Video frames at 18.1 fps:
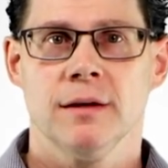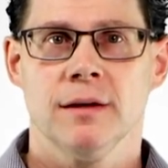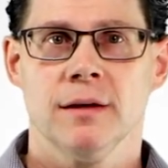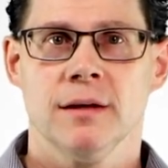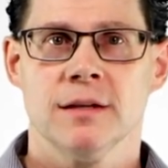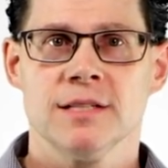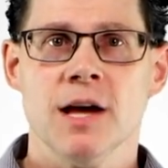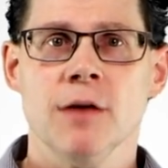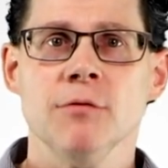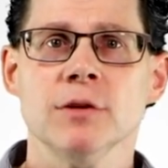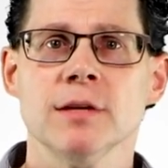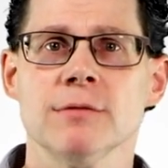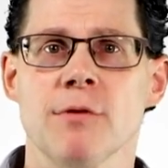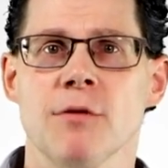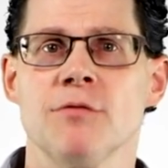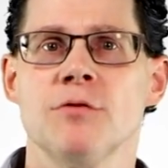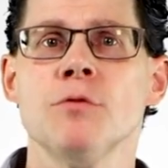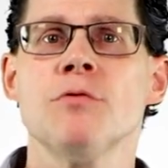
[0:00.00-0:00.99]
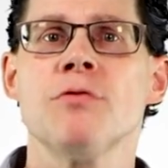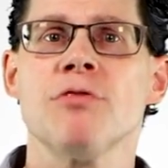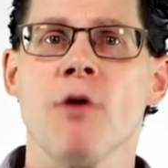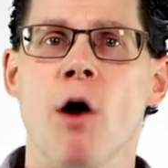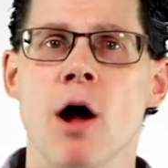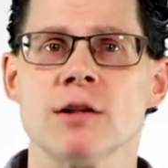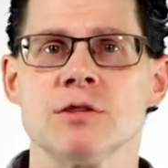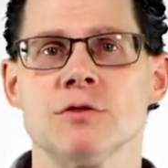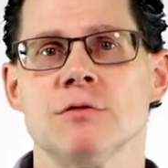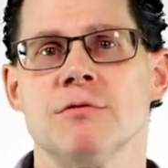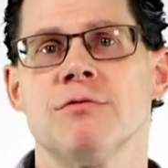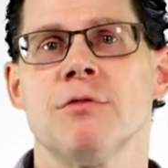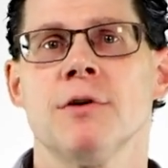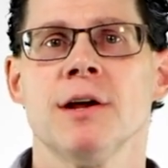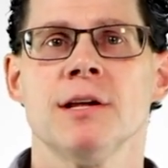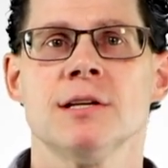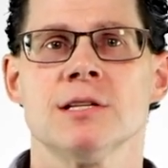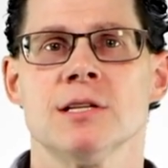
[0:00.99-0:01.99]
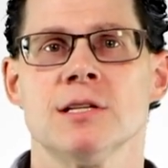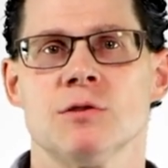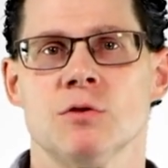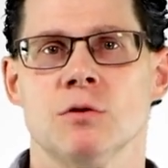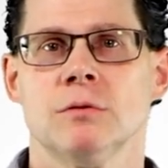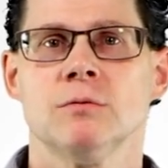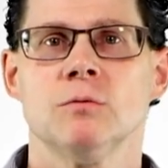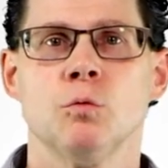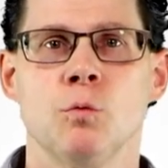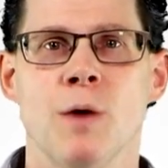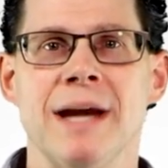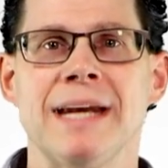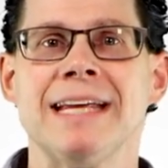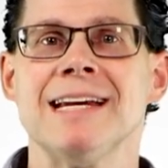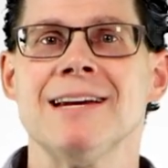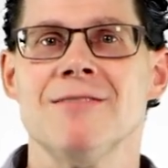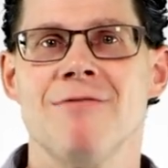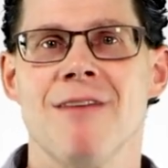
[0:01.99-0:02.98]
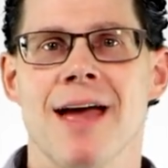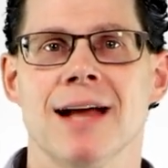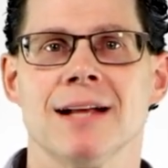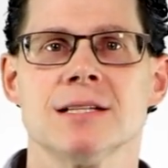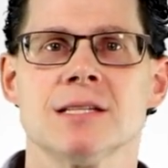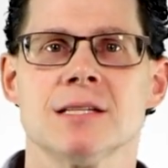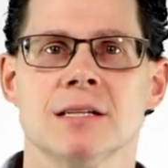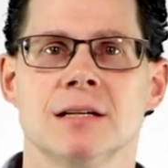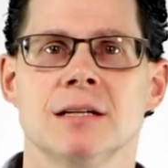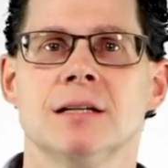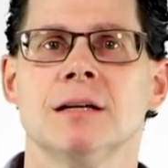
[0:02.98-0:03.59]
and it's helpful to have a few thoughts or phrases ready in advance